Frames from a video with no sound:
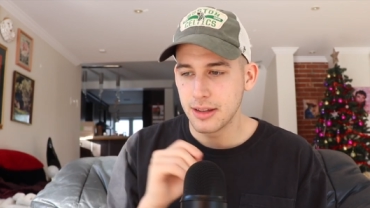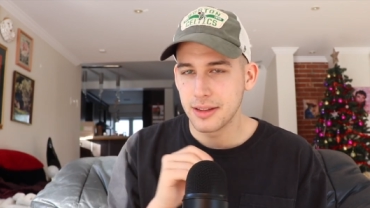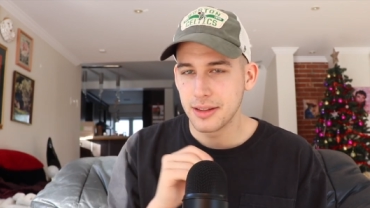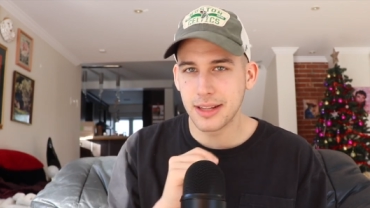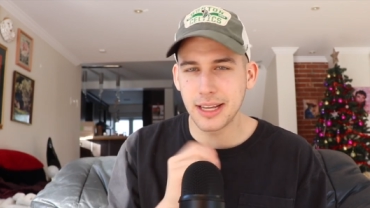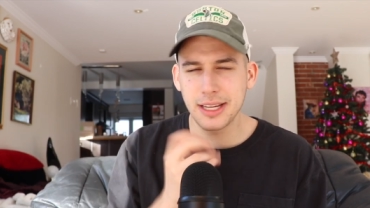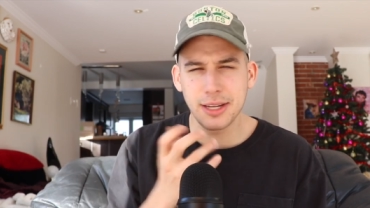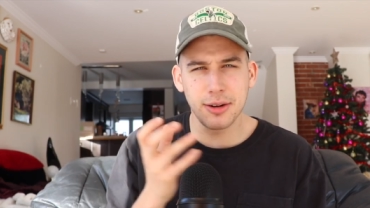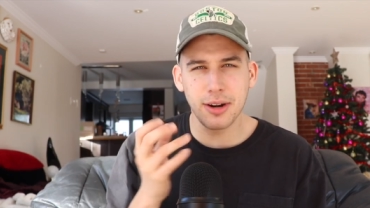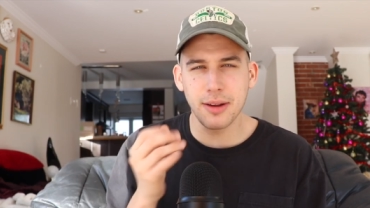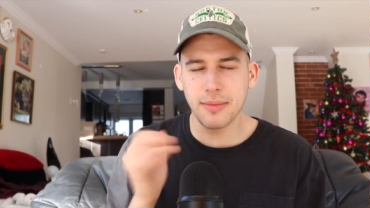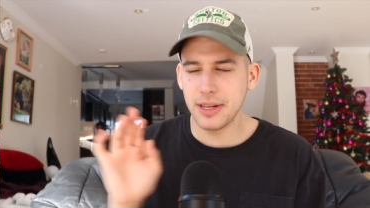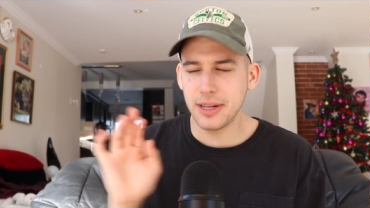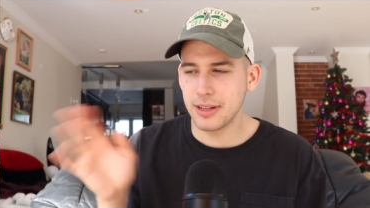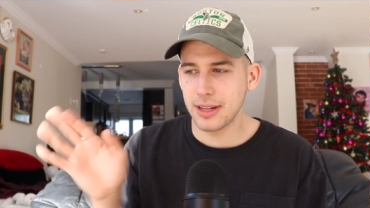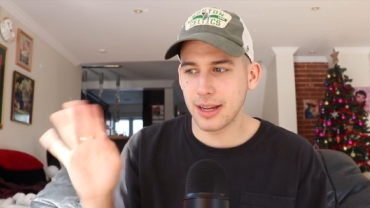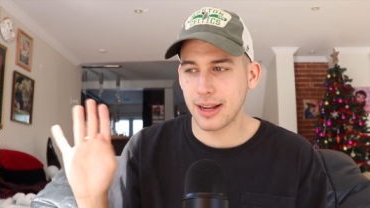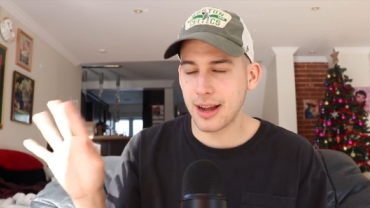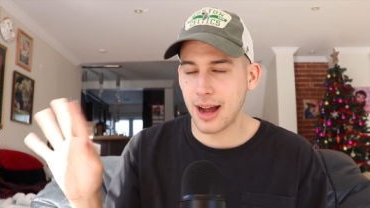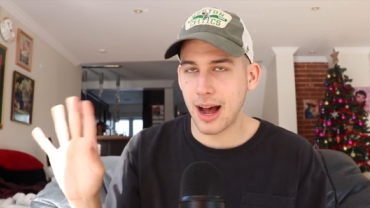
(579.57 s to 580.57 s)
Like, you know what I mean?
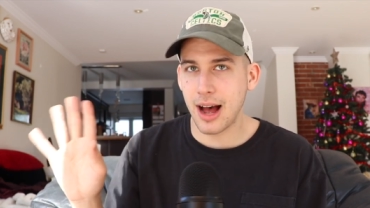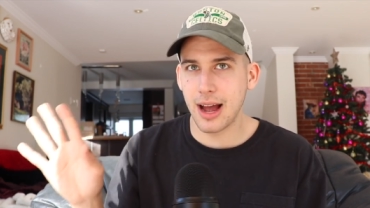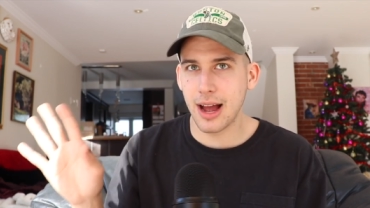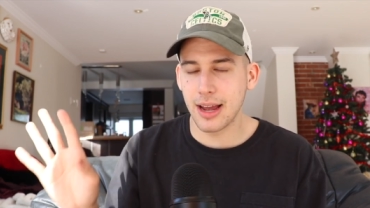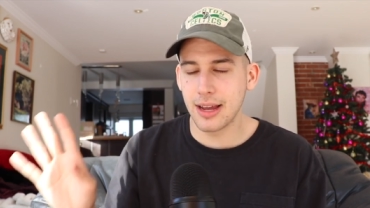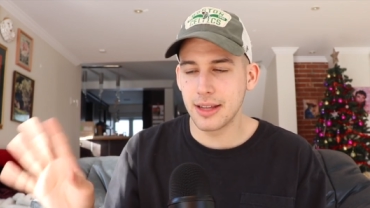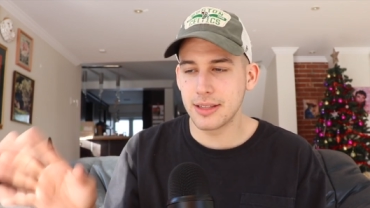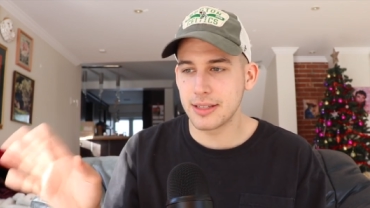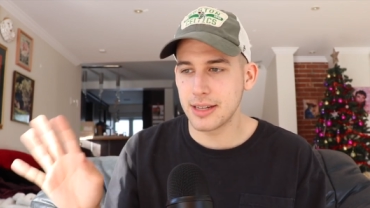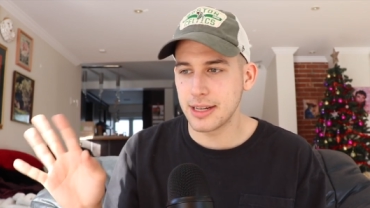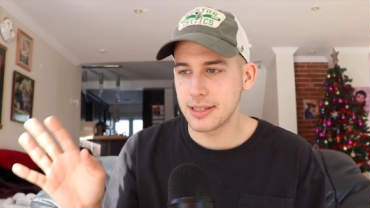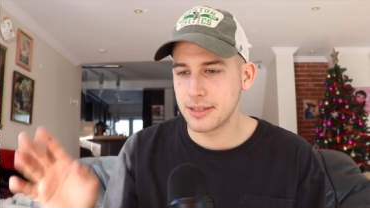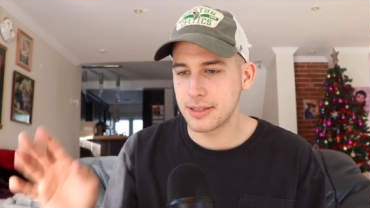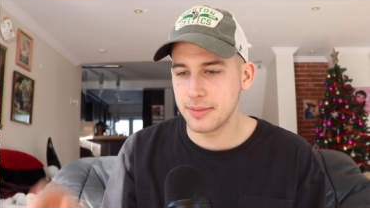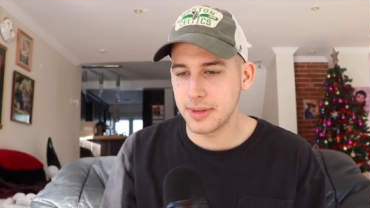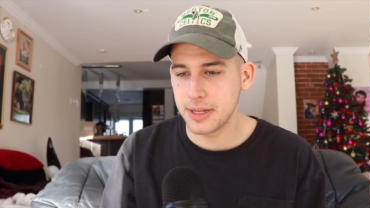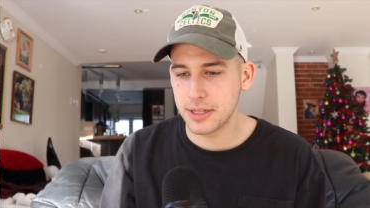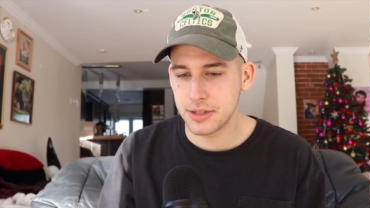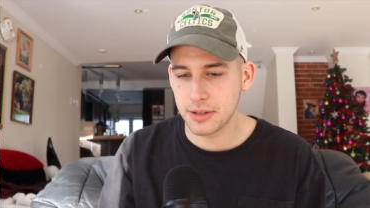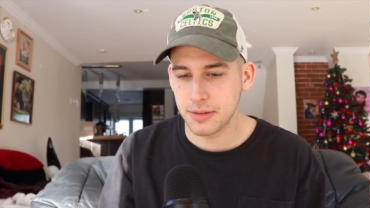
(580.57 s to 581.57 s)
You're like, hi, it's nice to
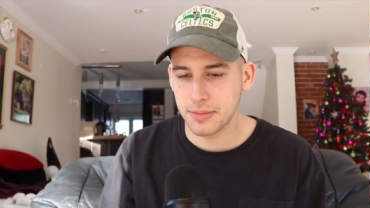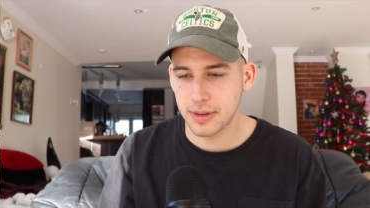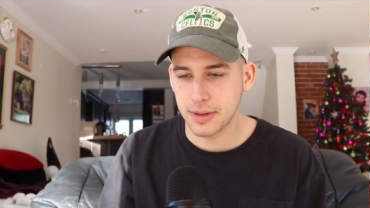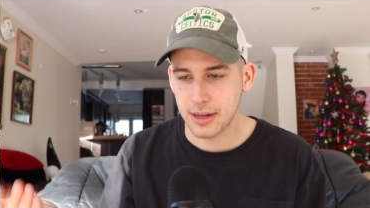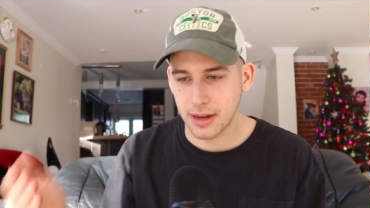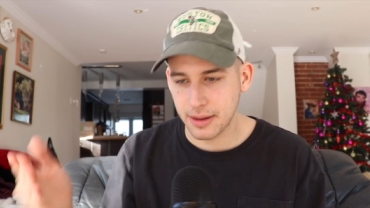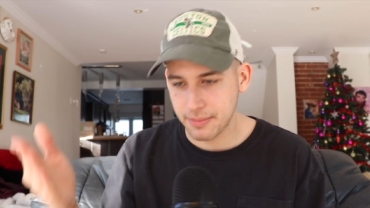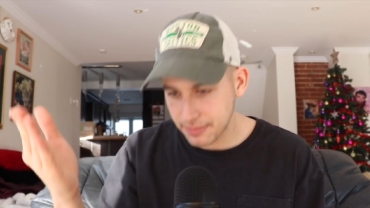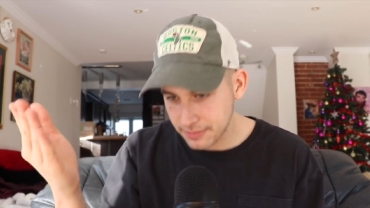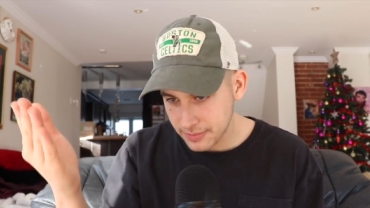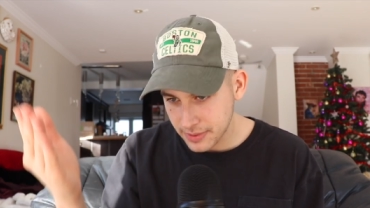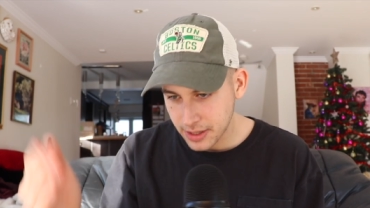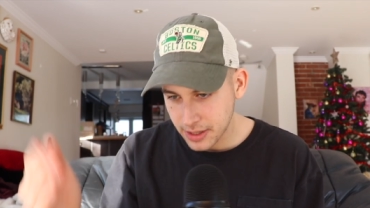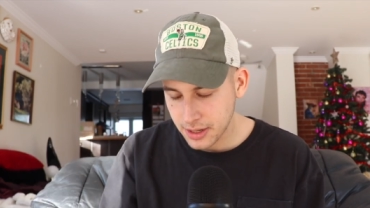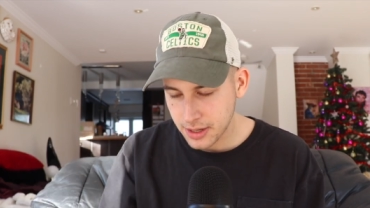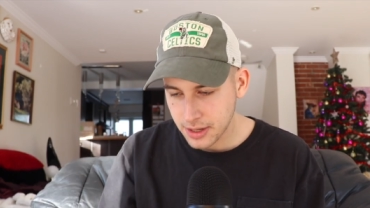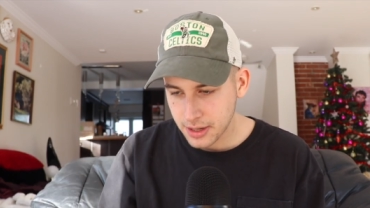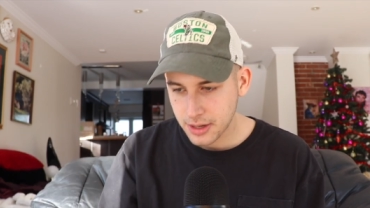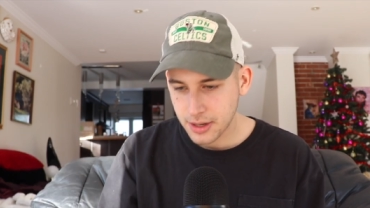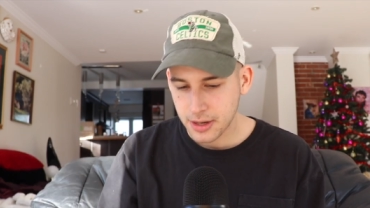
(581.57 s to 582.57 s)
meet you, but I'm,
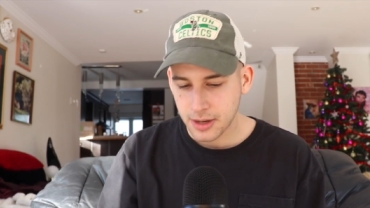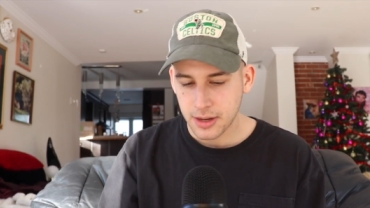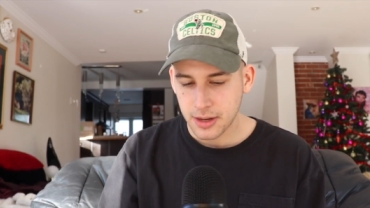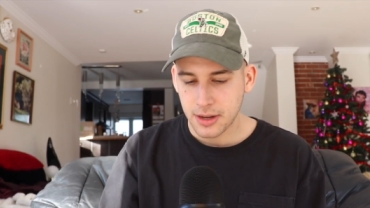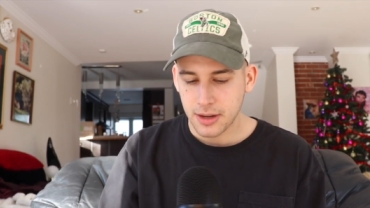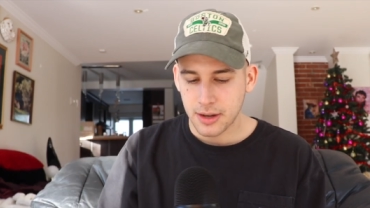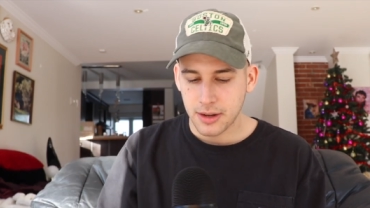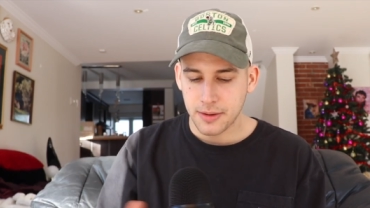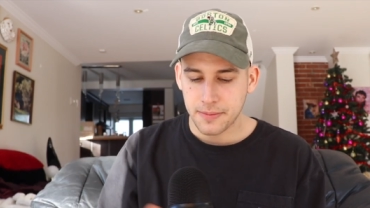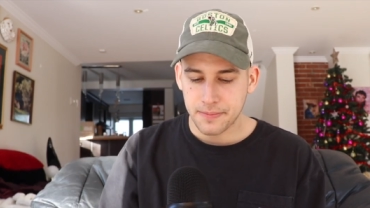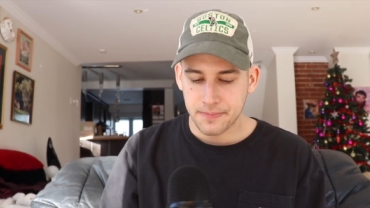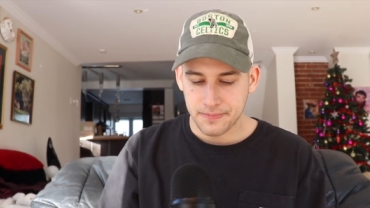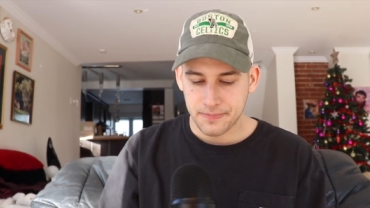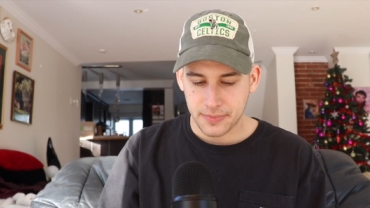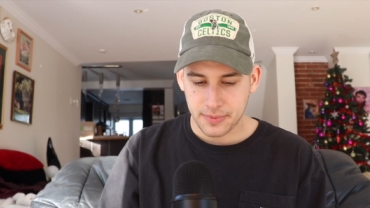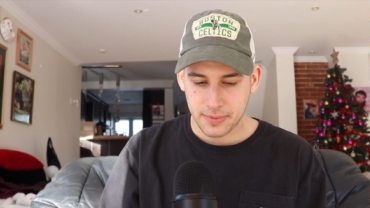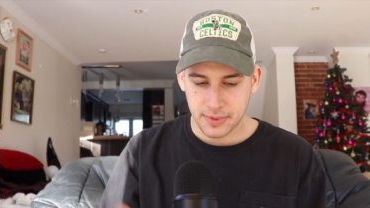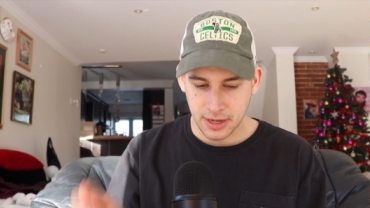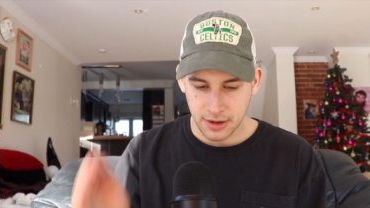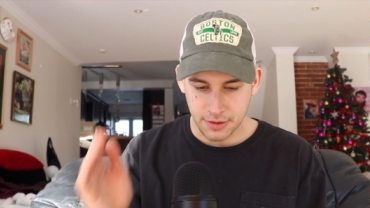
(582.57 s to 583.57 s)

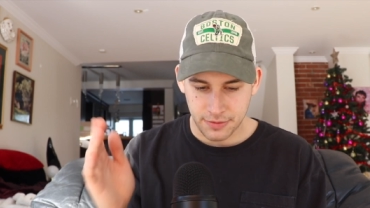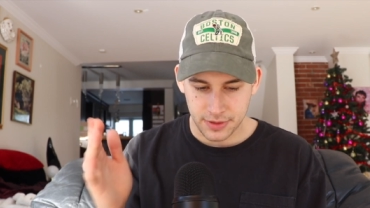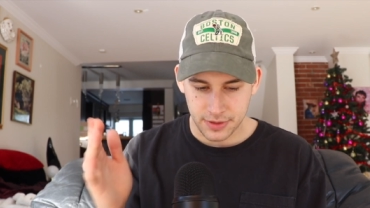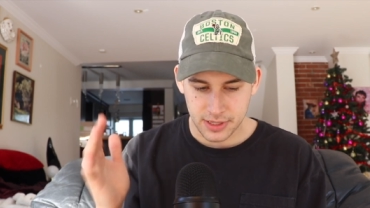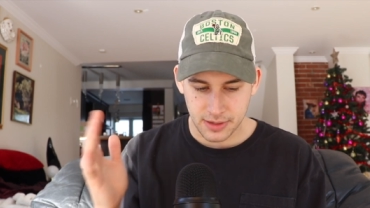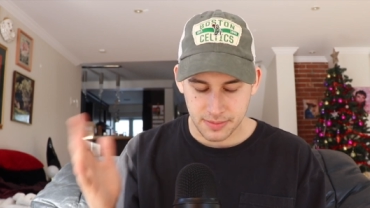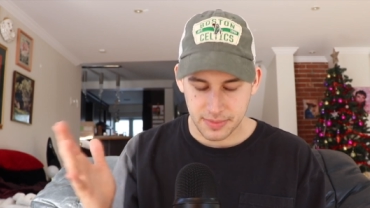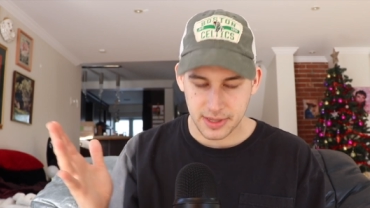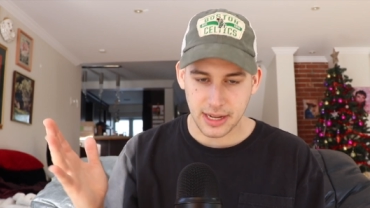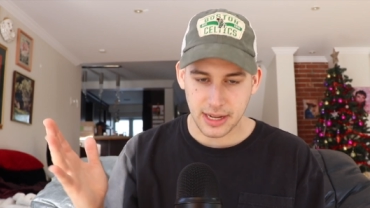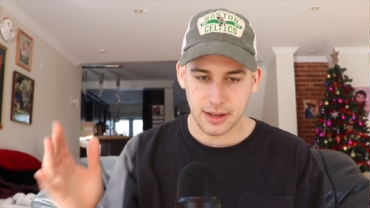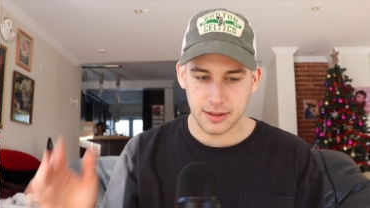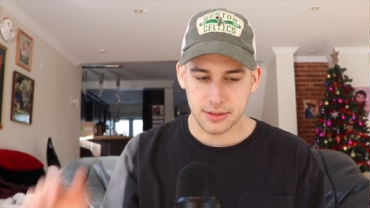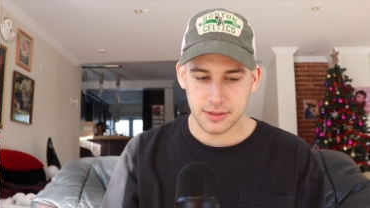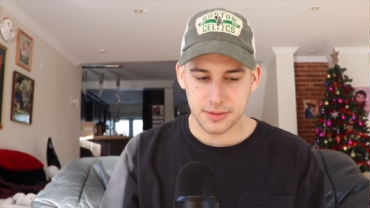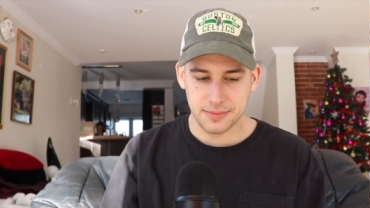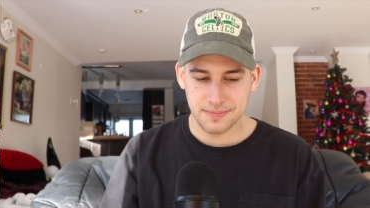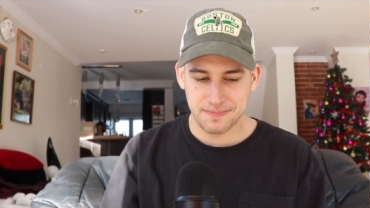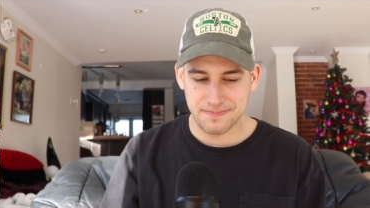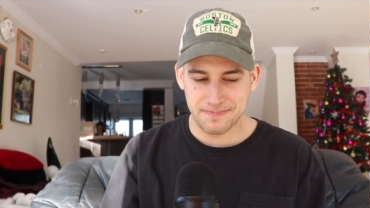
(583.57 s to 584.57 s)
I'm here for something
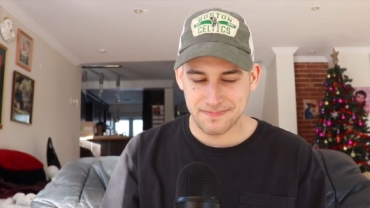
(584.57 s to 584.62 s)
else.